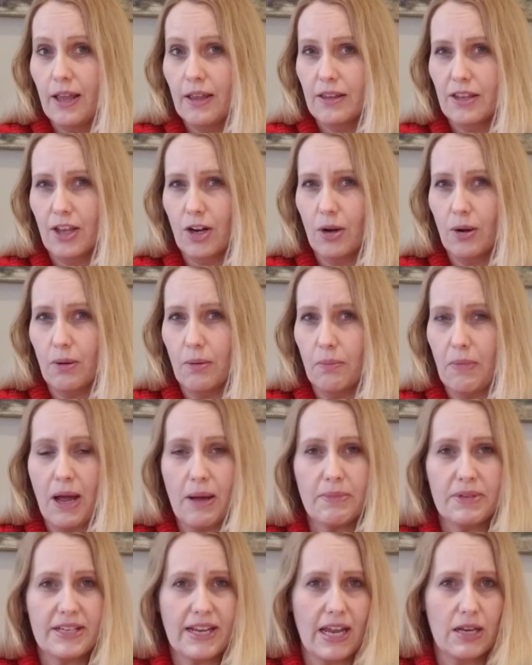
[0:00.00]
Mom
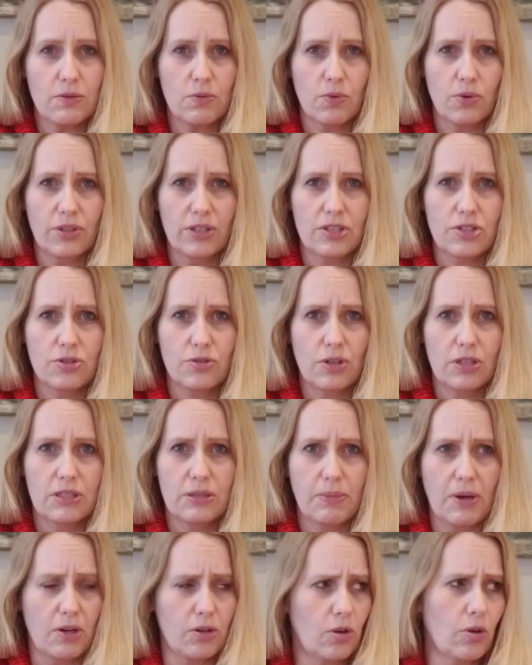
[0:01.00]
and dad were really strict
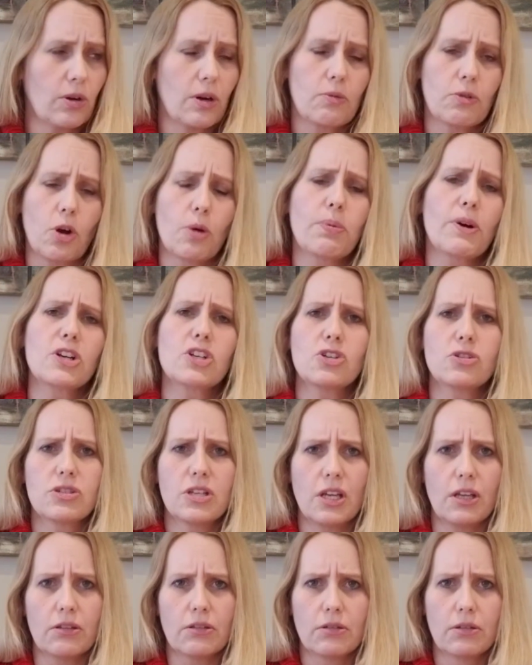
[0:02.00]
about go brush your
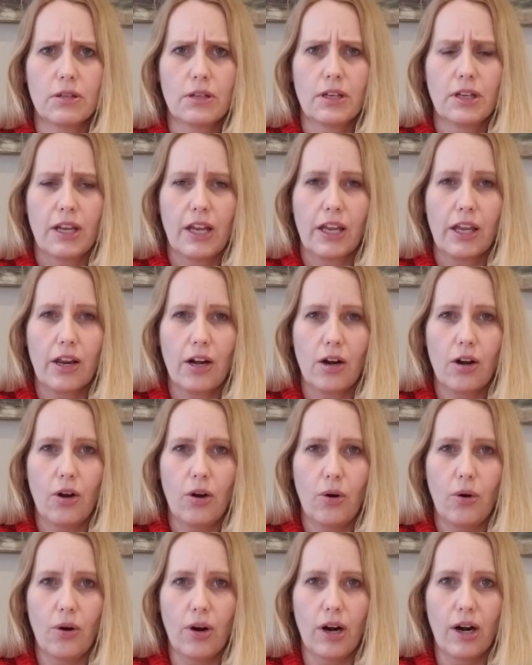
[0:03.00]
teeth,
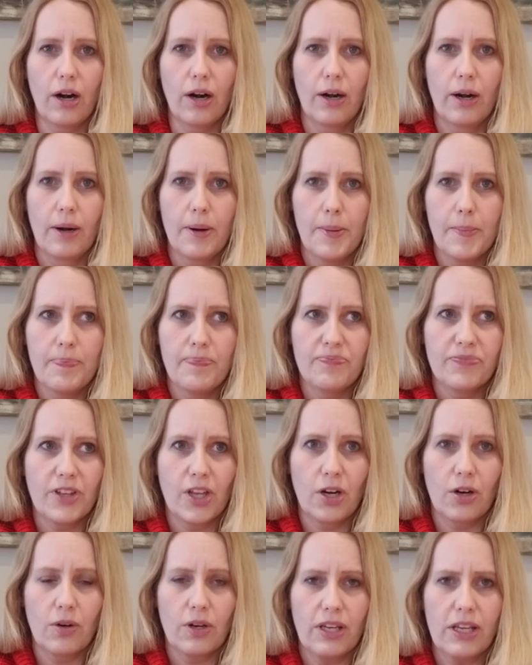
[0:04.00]
or
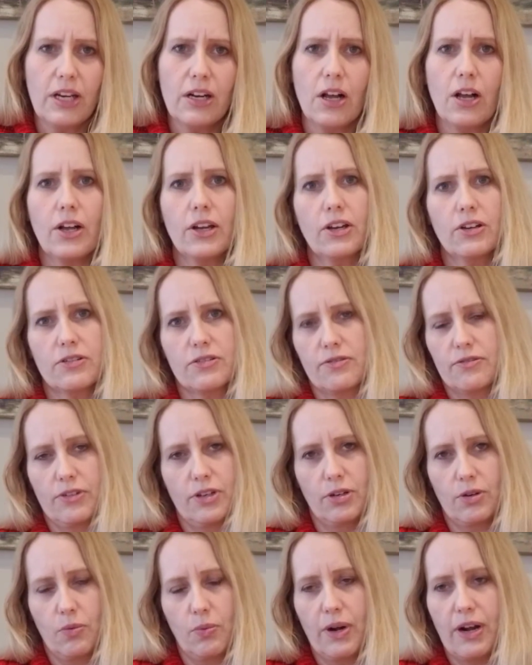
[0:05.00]
eat all your
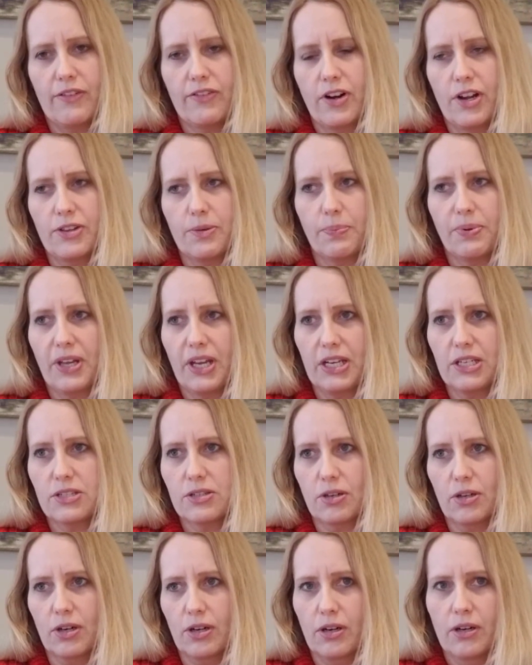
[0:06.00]
whatever on the plate,
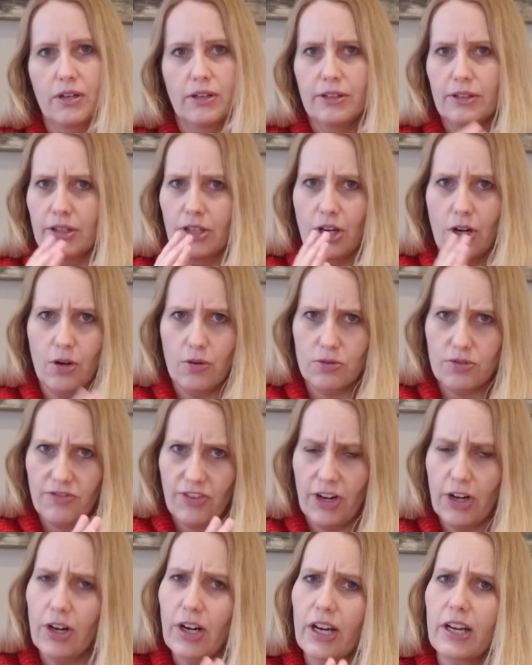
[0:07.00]
or was
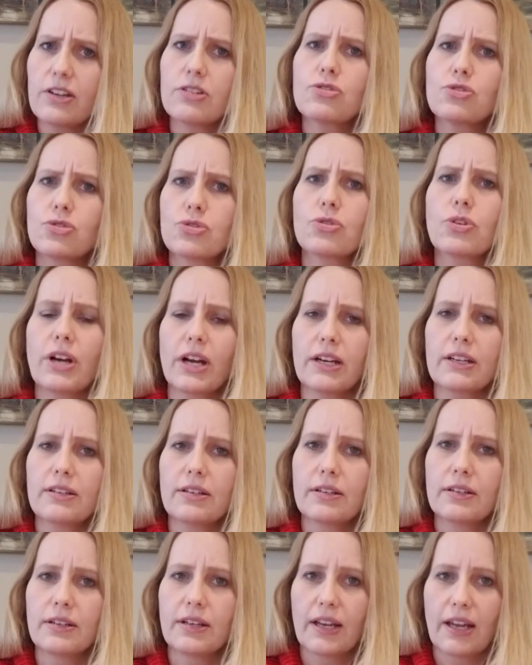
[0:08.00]
very strict
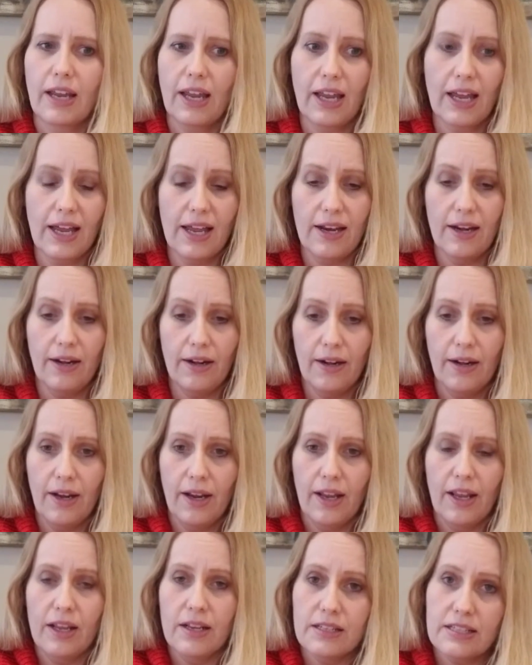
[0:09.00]
and
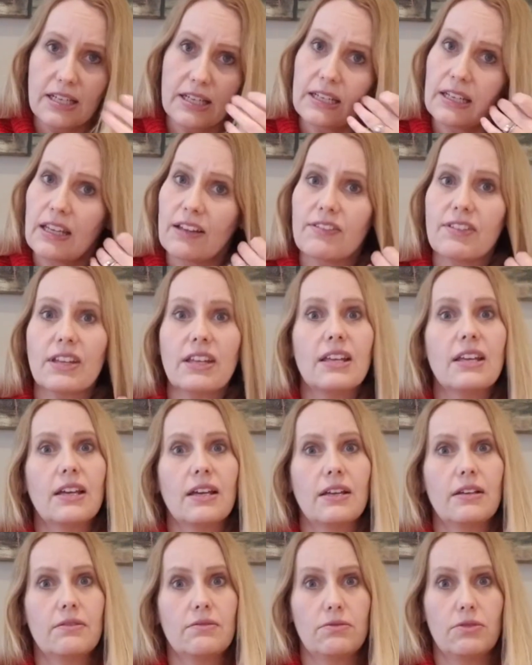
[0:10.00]
didn't give the
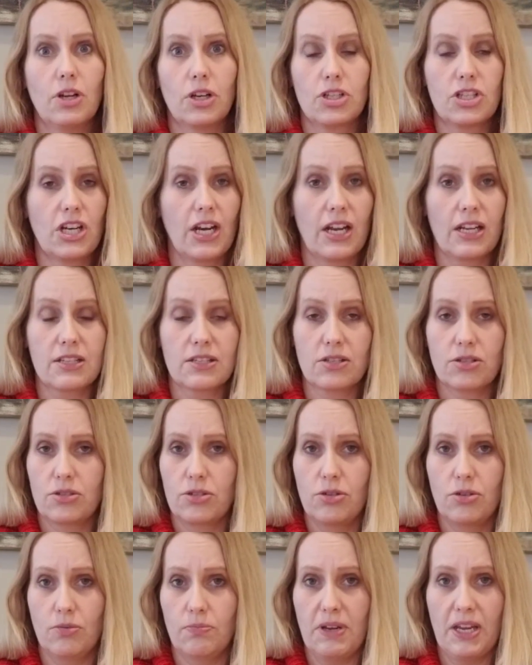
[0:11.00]
kid a chance
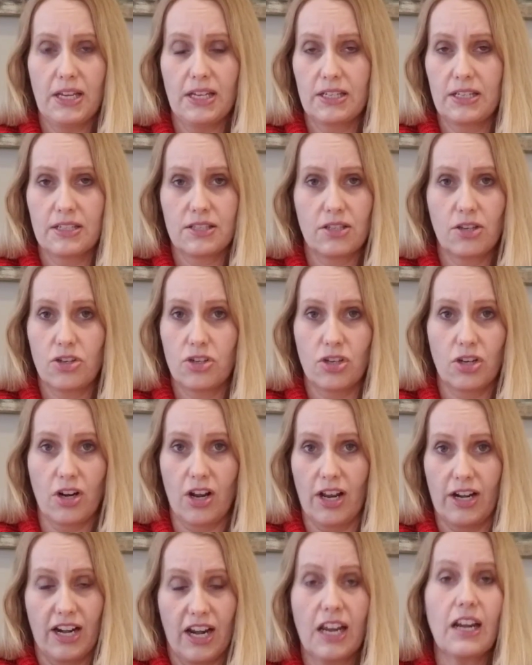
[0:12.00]
to make a decision
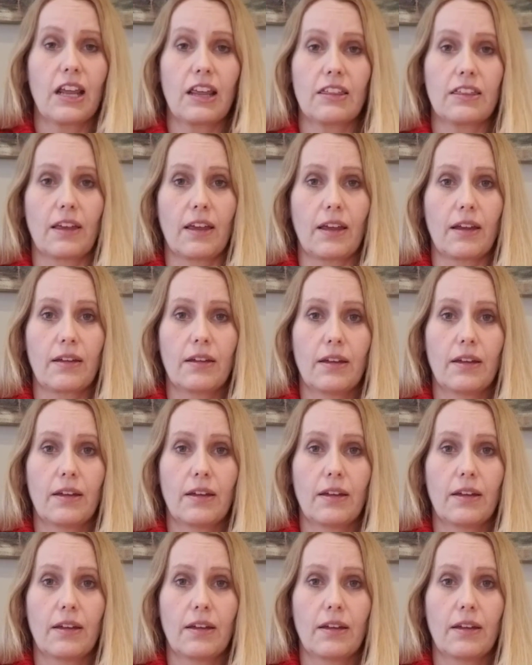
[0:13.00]
on anything.